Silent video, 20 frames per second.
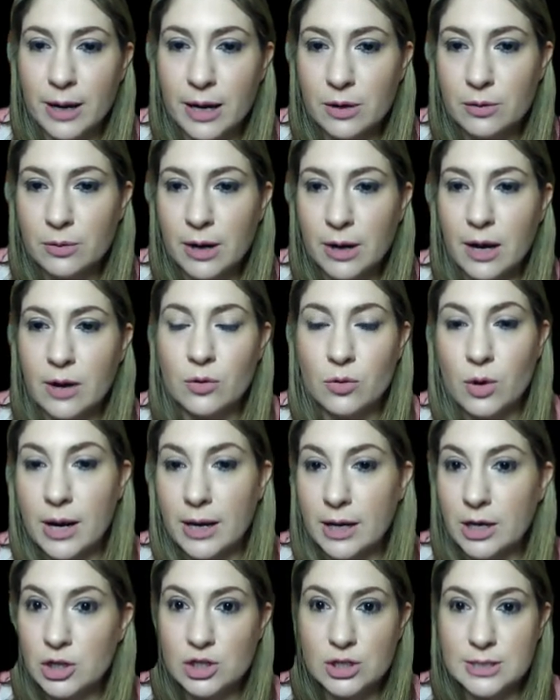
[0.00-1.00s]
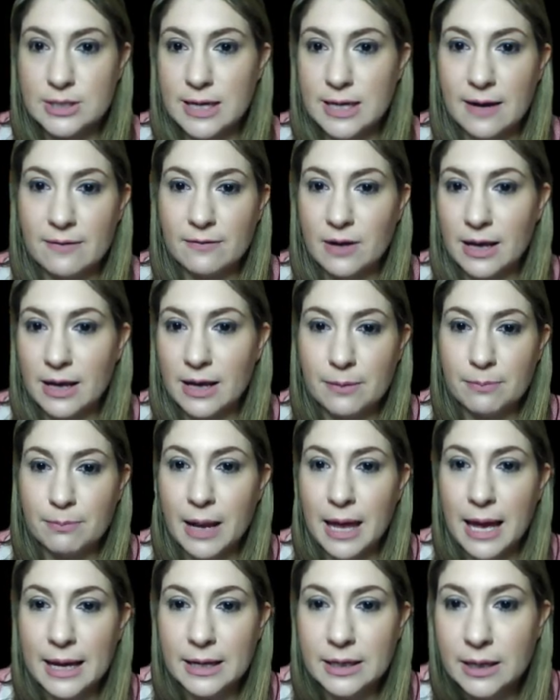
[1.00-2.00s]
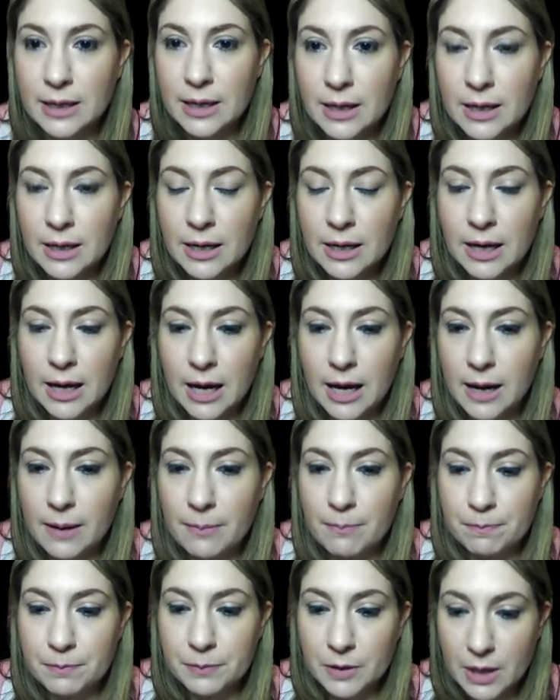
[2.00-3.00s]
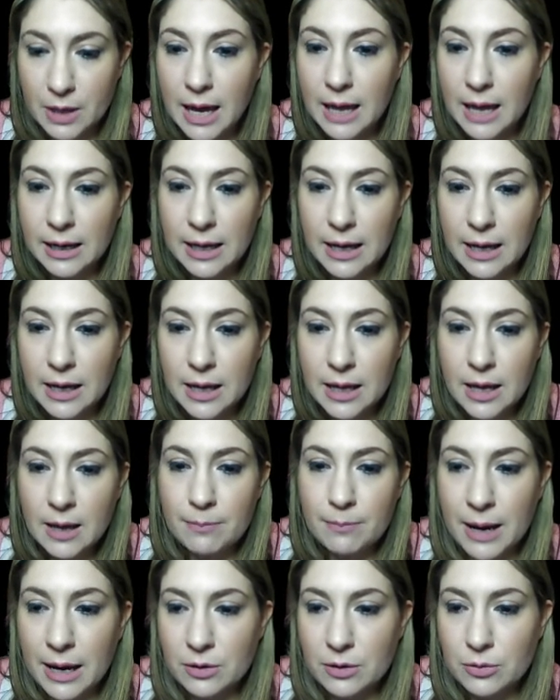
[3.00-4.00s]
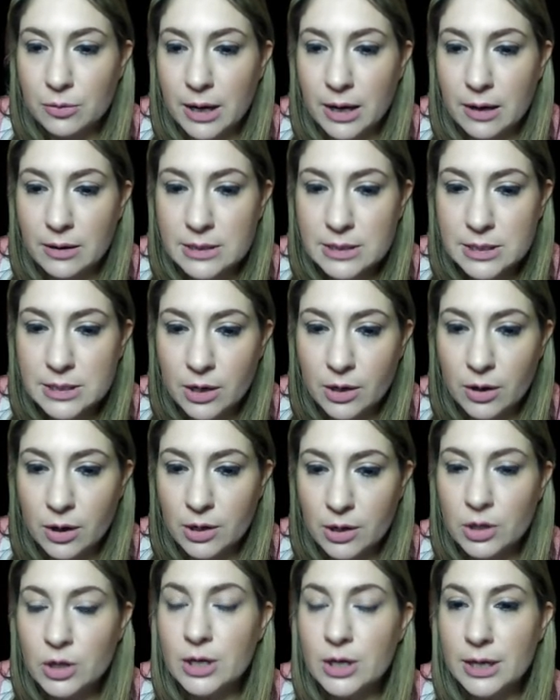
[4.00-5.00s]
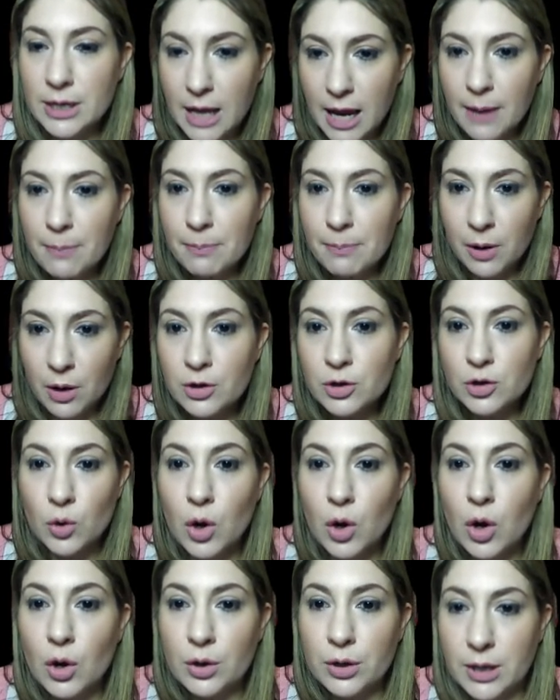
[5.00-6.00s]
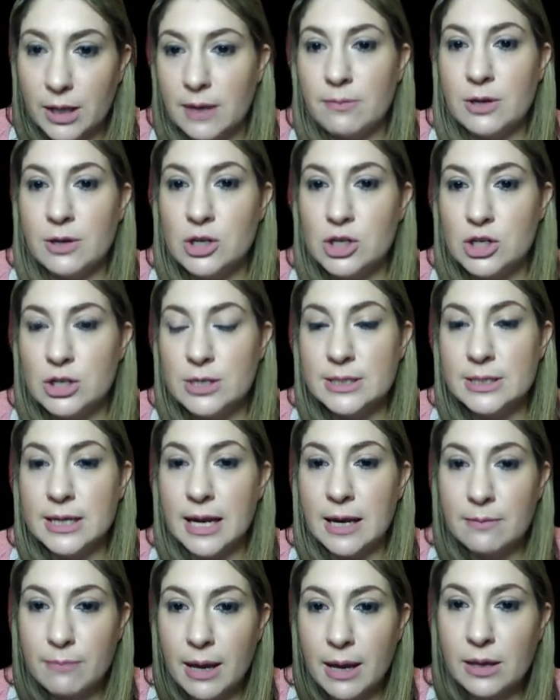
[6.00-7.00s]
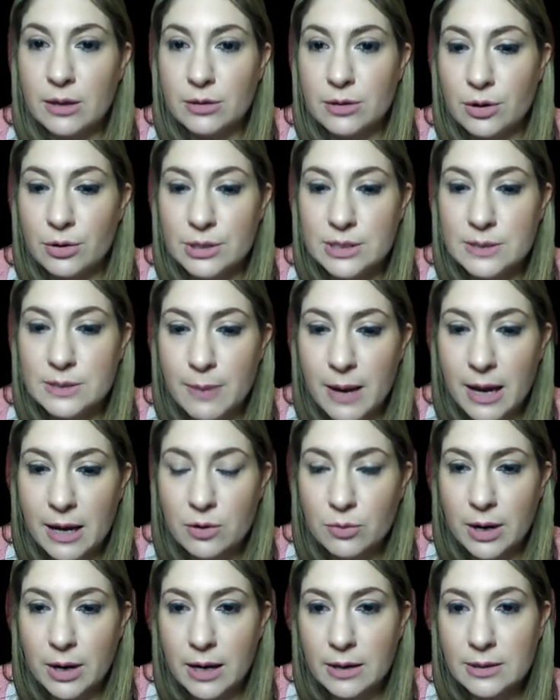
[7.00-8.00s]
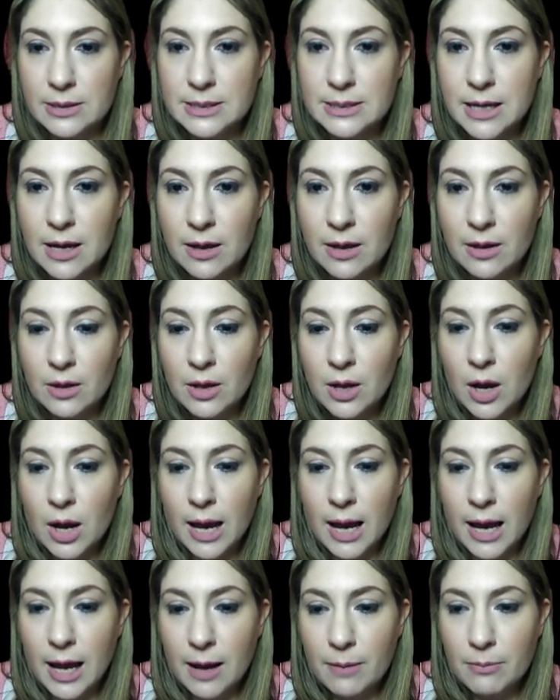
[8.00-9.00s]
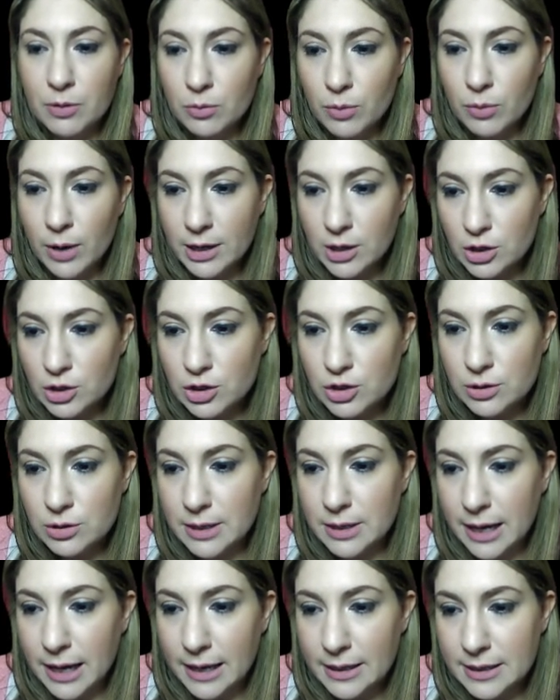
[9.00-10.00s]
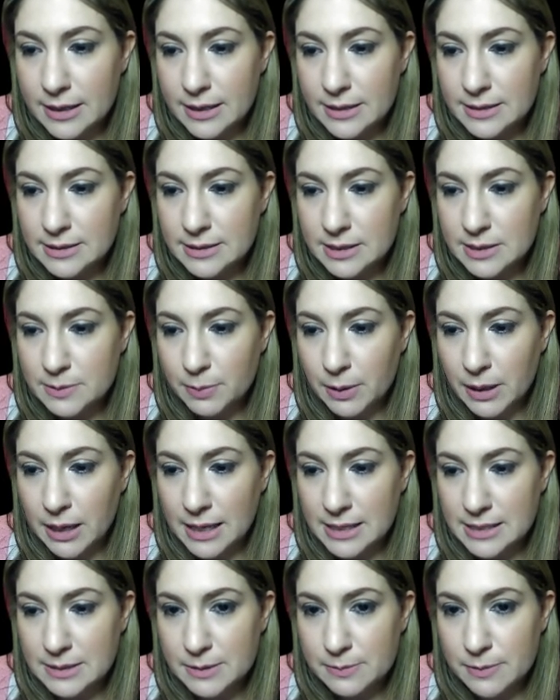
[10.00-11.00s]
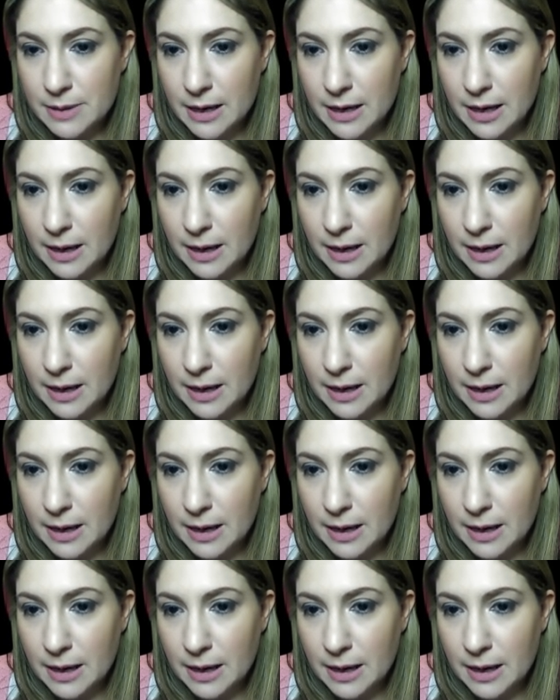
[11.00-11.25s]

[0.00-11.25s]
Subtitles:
background, or I can just have like a black color background. So you can upload your own images and make those backgrounds. Now the way you do that is this plus